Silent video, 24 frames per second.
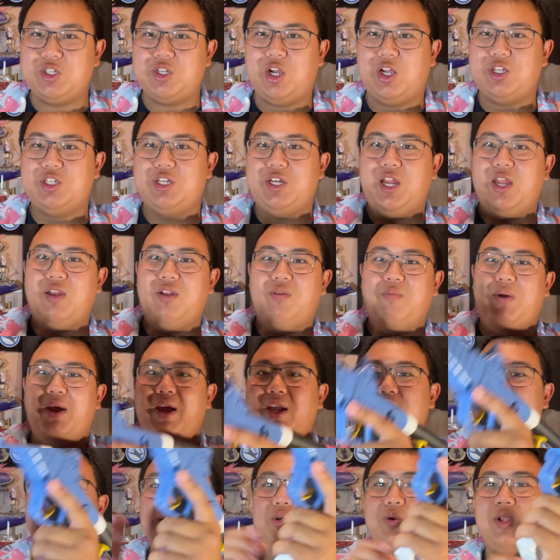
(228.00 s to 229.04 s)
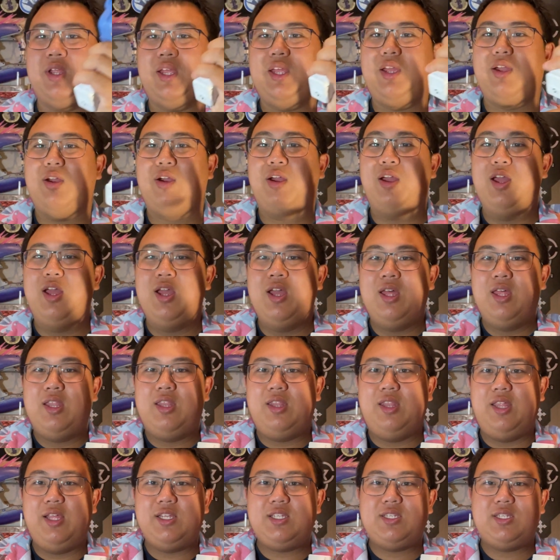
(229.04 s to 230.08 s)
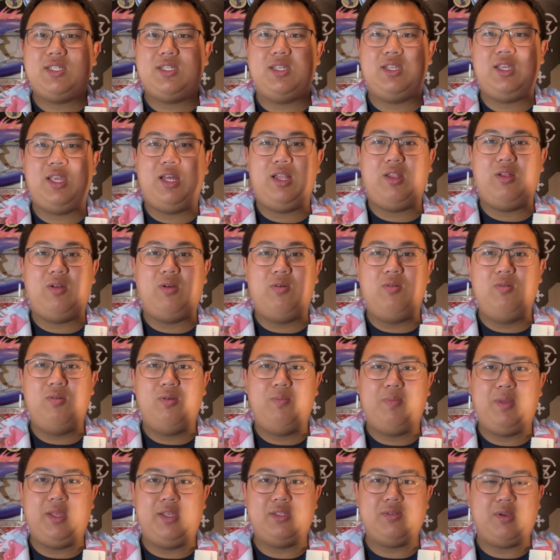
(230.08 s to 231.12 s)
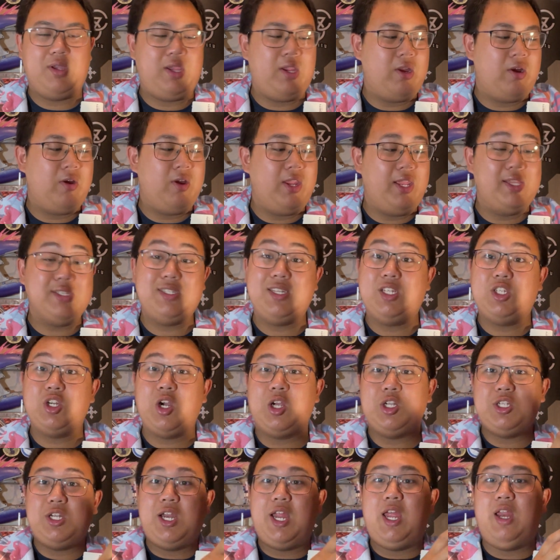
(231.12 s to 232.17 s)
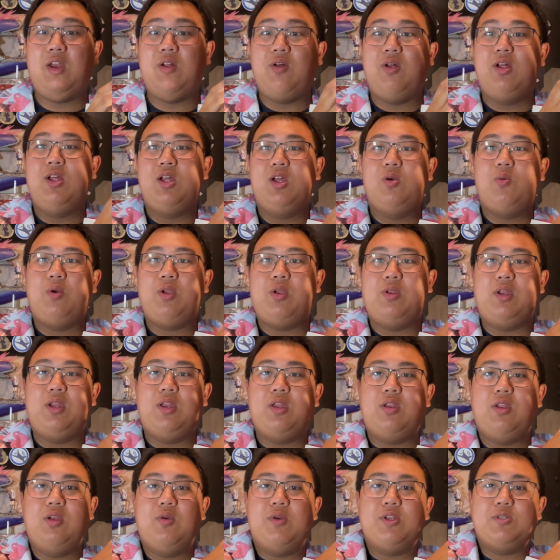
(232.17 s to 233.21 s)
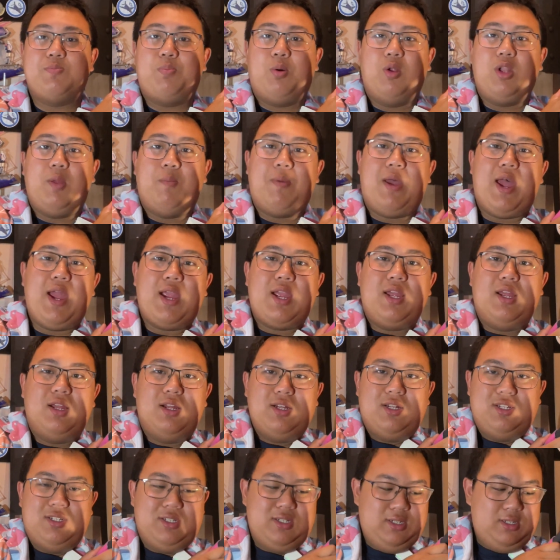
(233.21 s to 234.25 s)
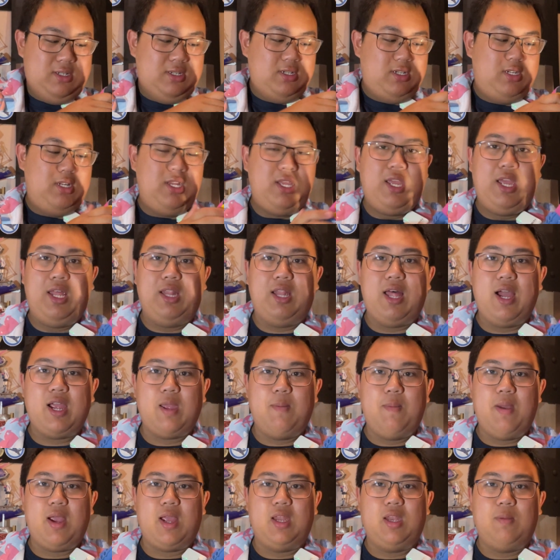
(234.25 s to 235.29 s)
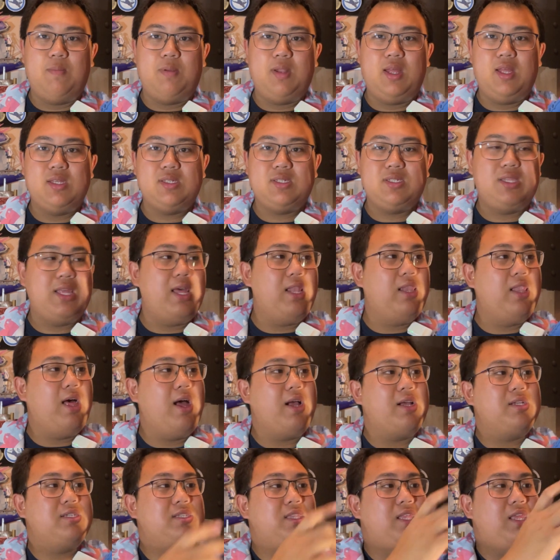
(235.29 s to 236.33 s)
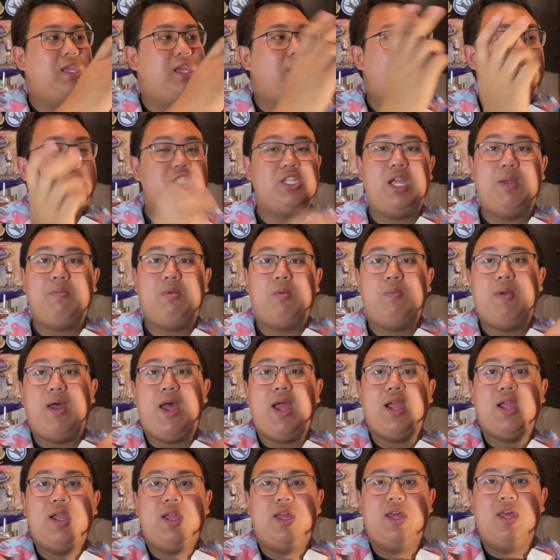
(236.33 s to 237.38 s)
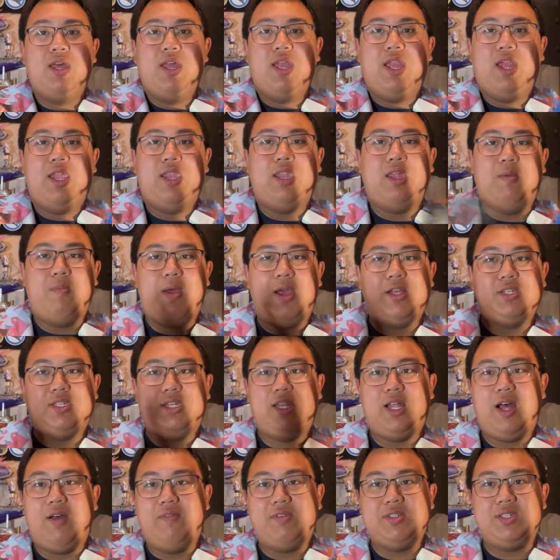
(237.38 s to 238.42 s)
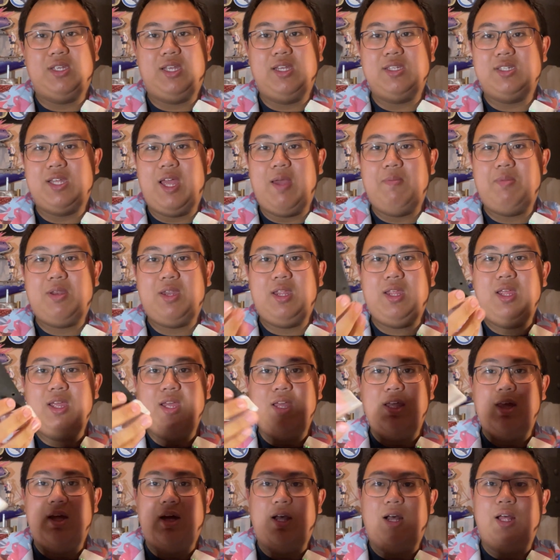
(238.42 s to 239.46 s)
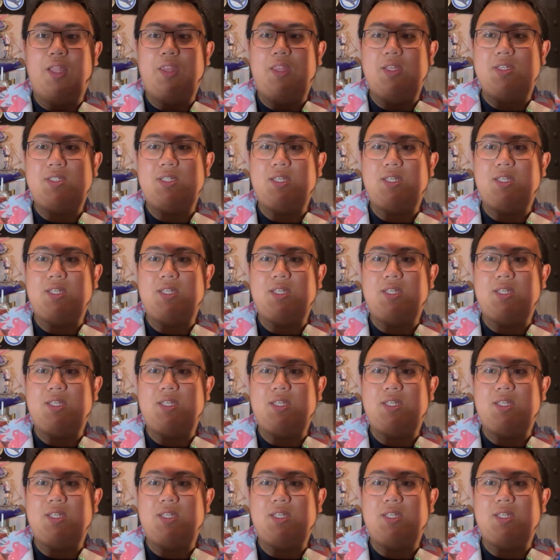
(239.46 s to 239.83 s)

charging handle, but I can show it here. This yellow piece right here is the charging handle. What you need to do is pull it back and lock it back into place. That locks the chamber back, and the magazine obviously is empty. This